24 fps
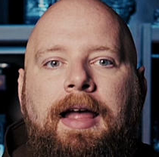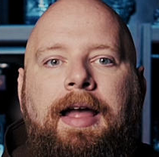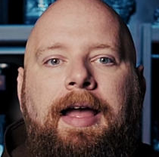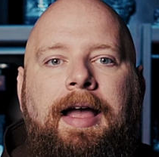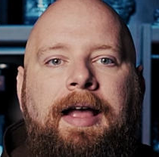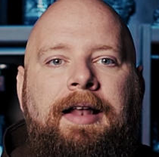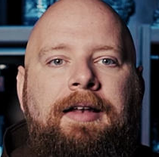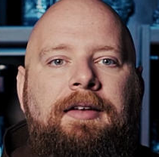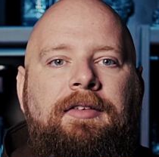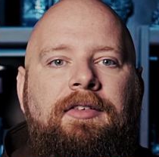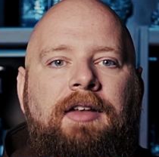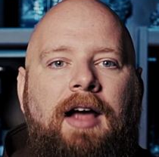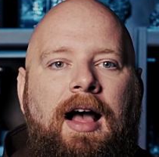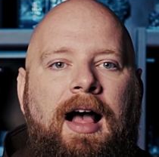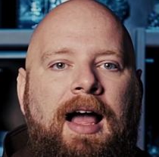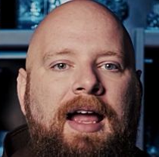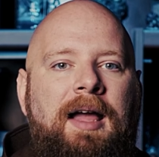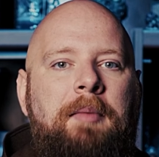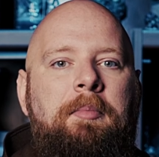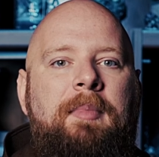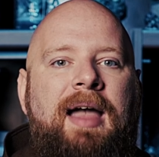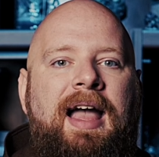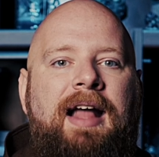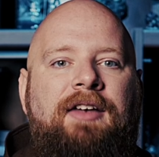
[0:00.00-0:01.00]
And I
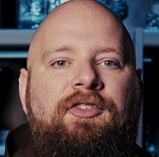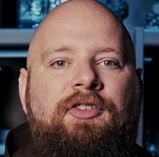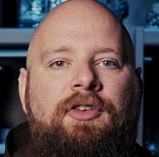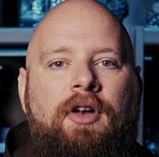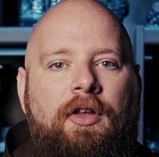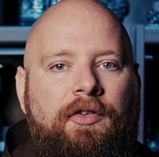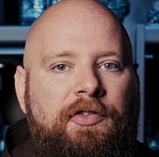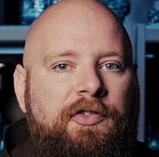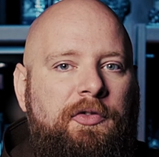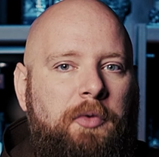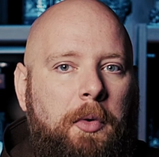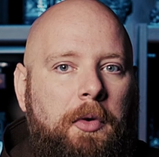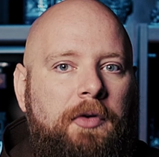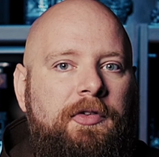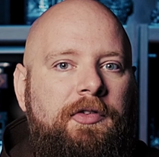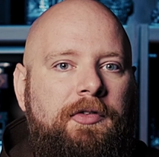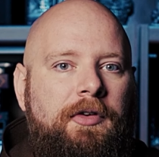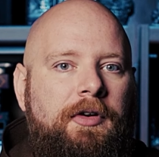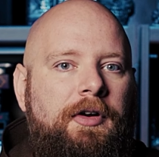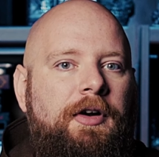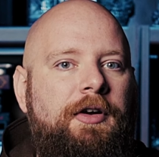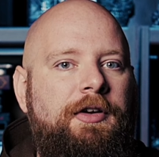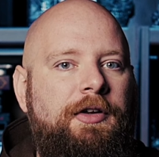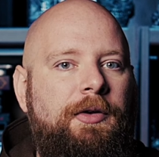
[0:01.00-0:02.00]
imagine a
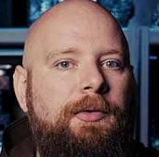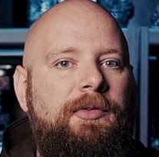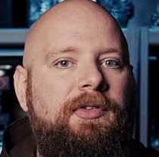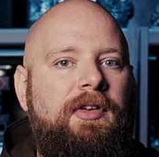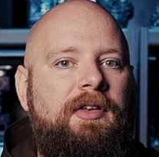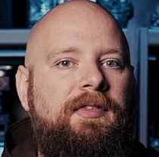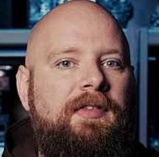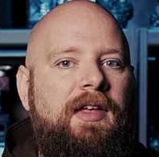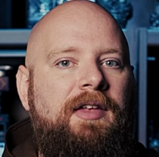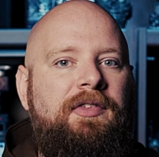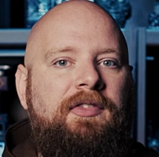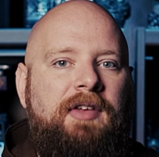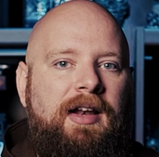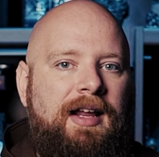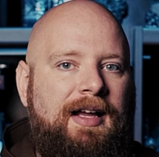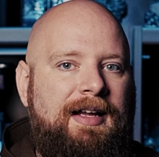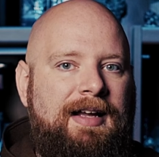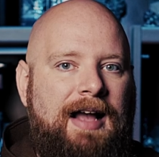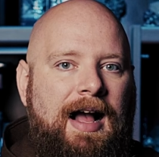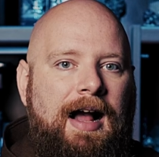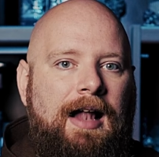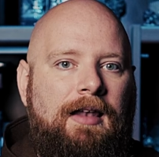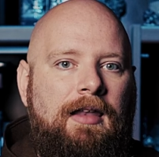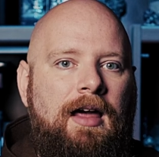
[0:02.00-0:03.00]
sorcerer using this at a
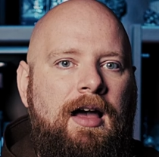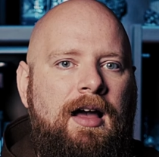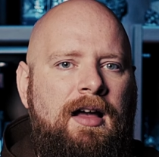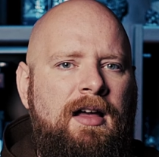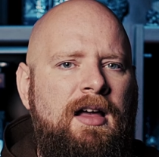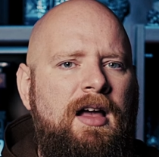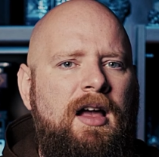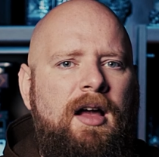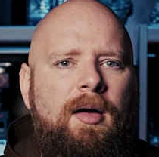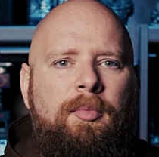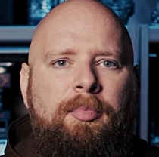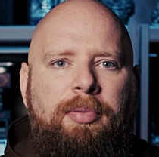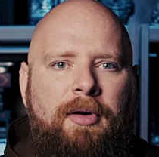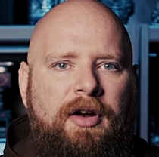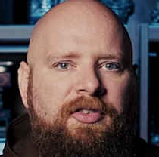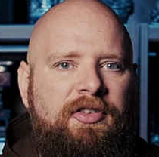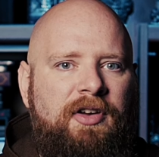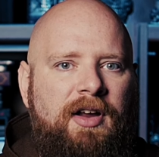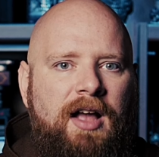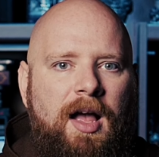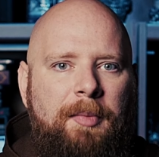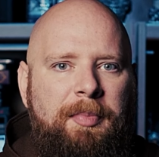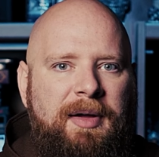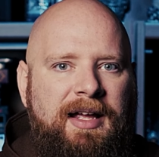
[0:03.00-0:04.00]
gala,
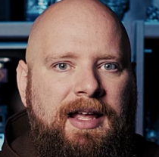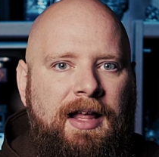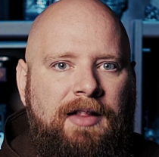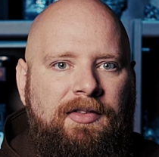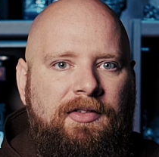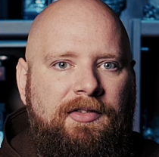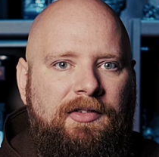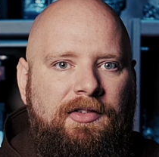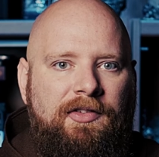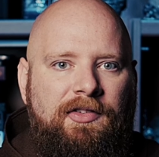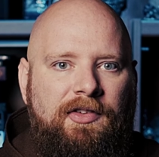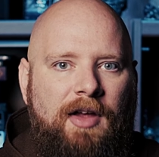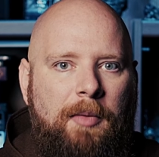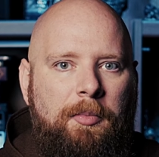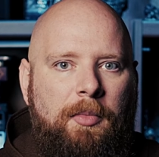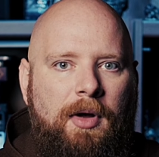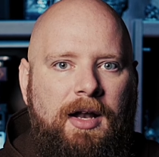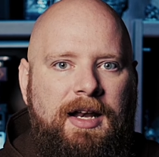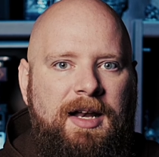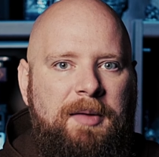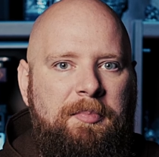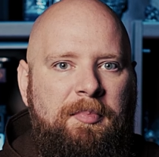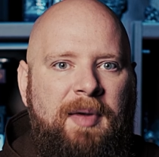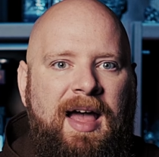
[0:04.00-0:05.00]
brushing up against
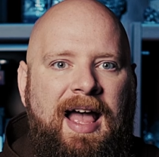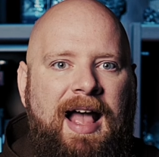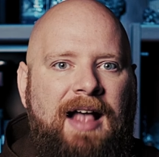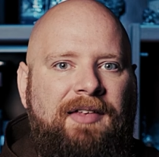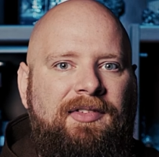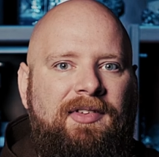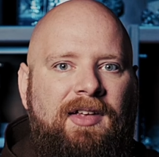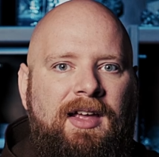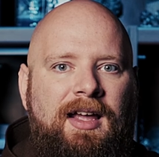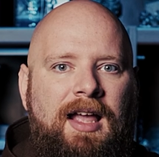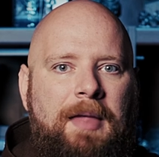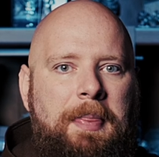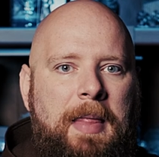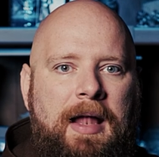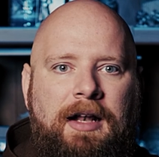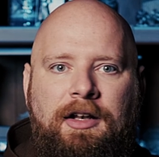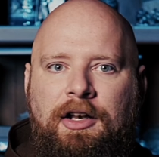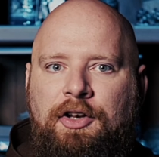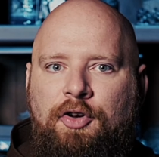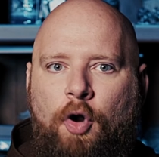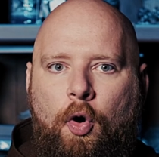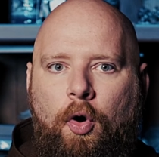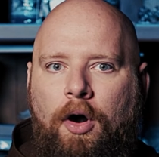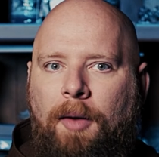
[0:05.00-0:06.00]
someone in passing and then
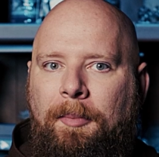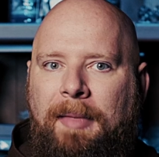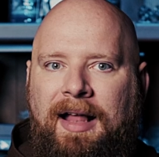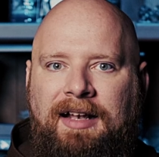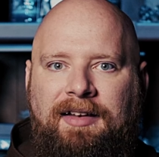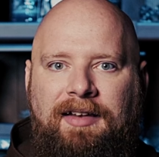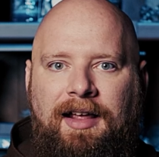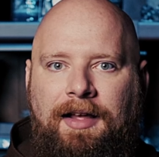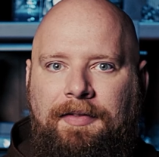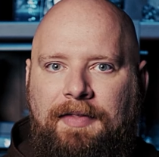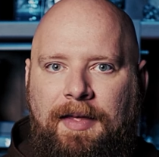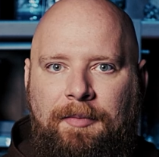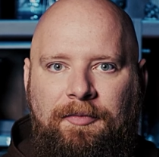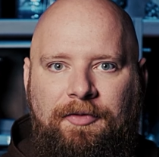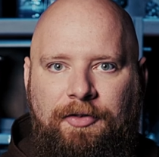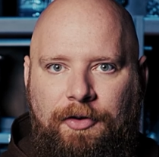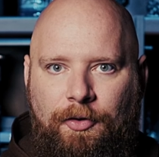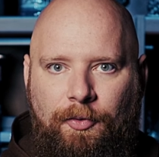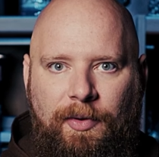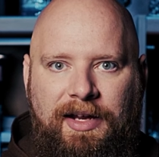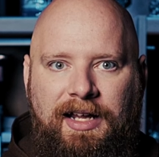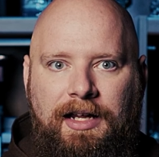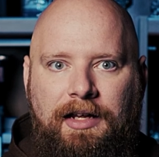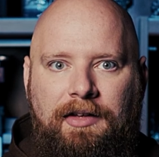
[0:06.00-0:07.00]
tormenting them for
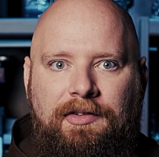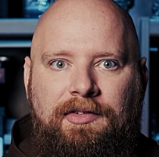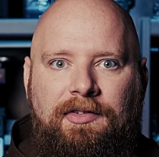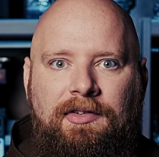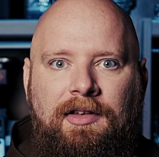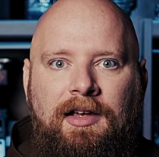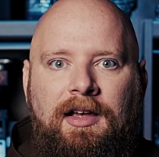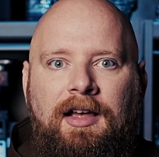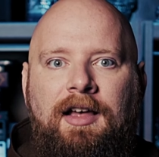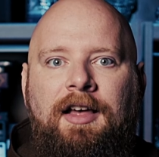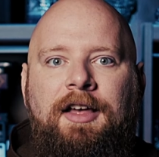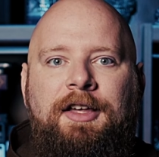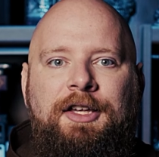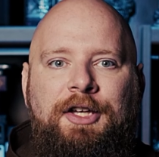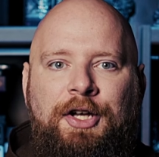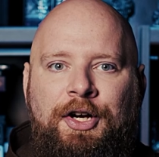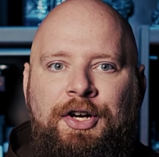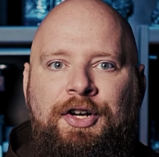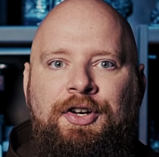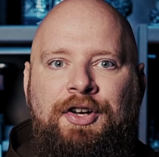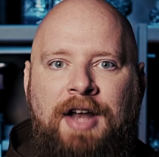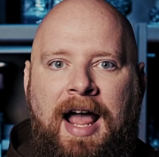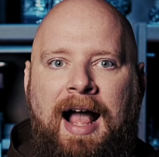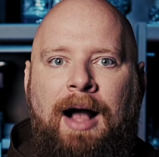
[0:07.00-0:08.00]
weeks.
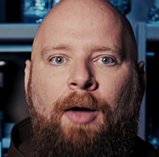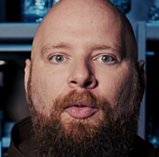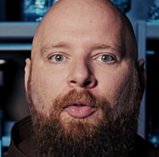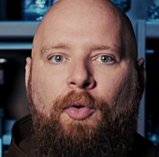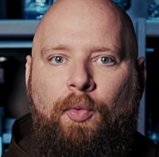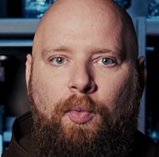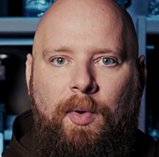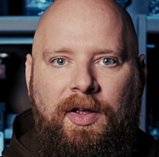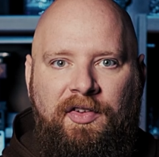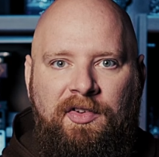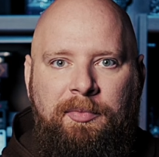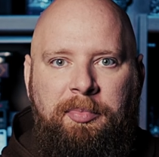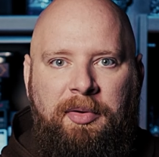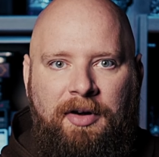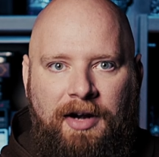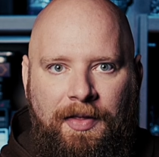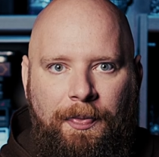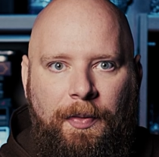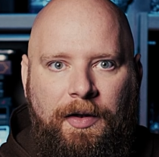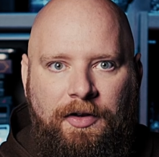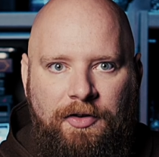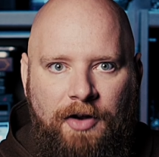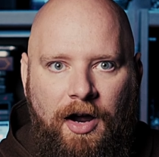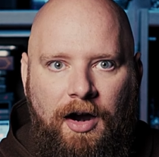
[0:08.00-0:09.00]
You're now the whisper
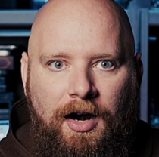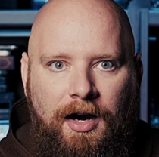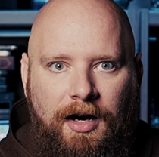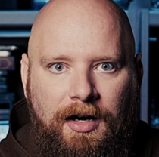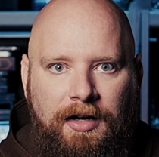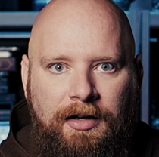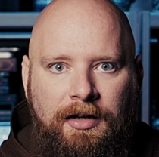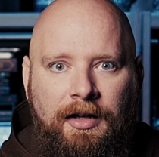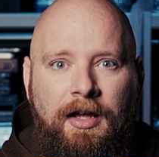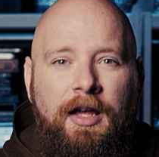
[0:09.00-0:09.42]
in the dark.